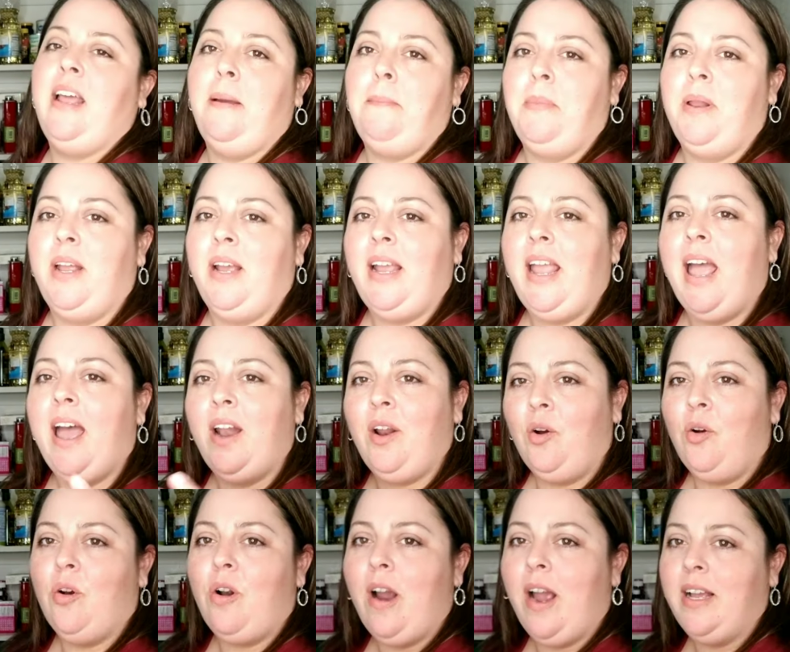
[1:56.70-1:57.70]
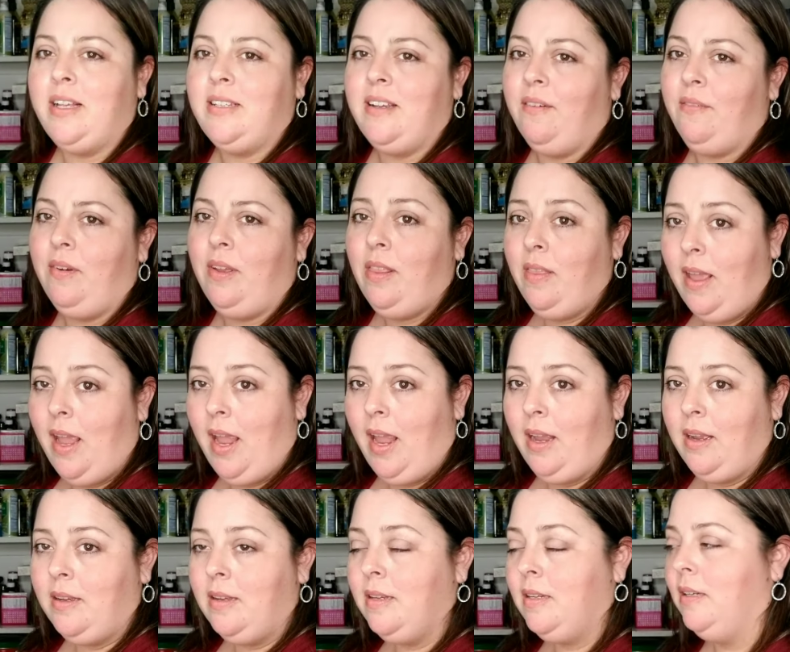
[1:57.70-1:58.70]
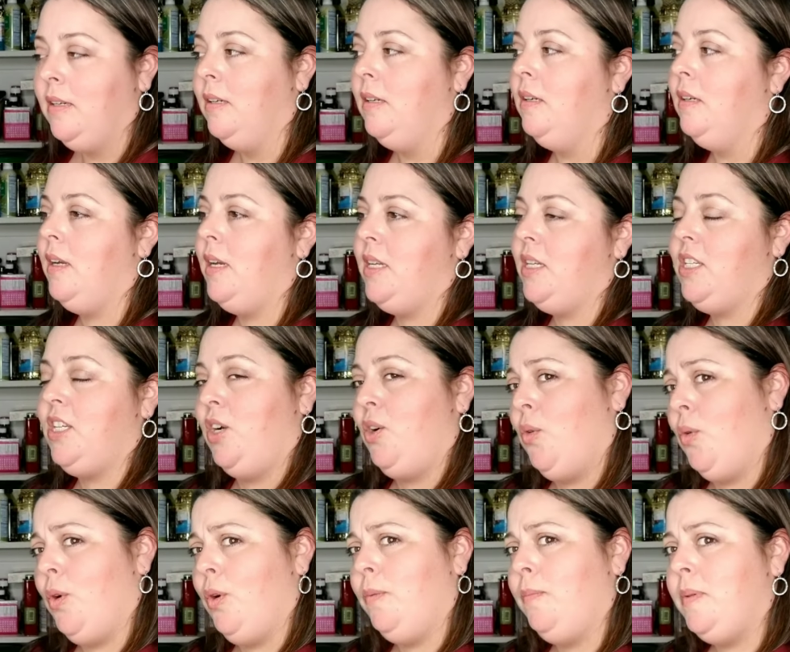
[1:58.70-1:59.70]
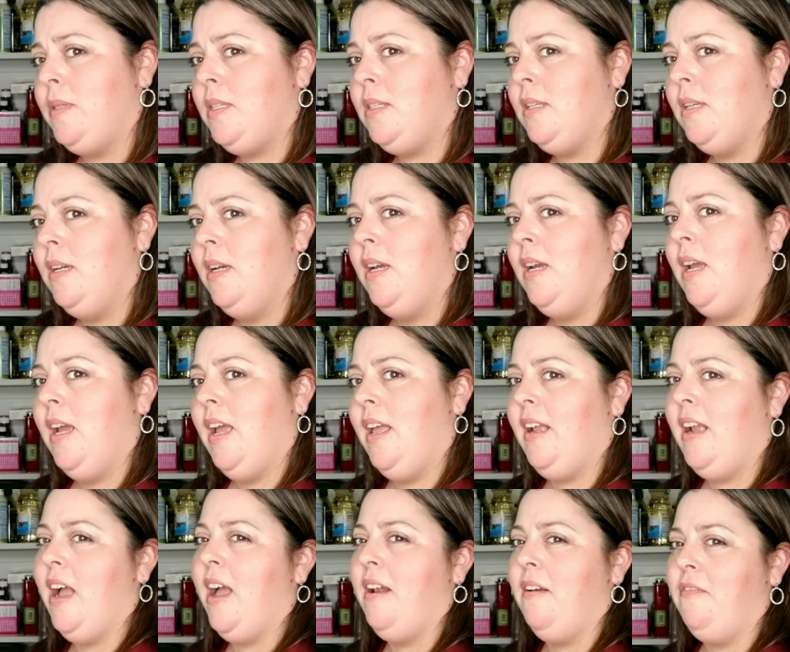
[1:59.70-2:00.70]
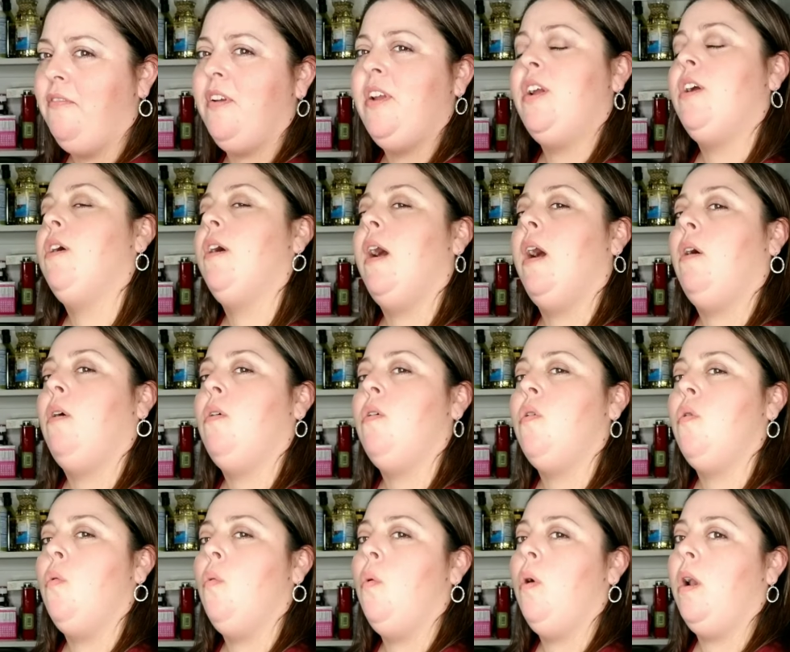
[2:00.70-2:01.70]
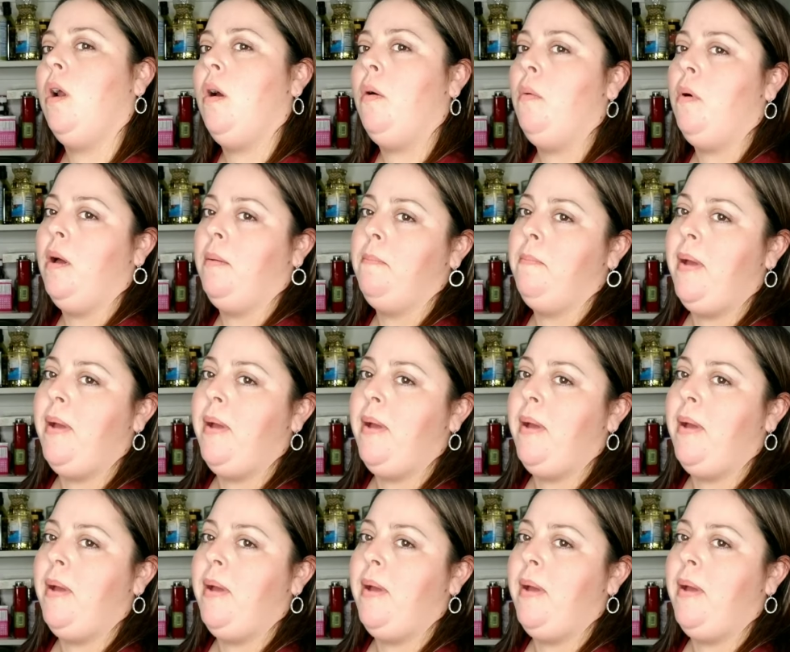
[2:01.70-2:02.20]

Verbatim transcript: I'm gonna categorize everything into groups and kind of figure out what I want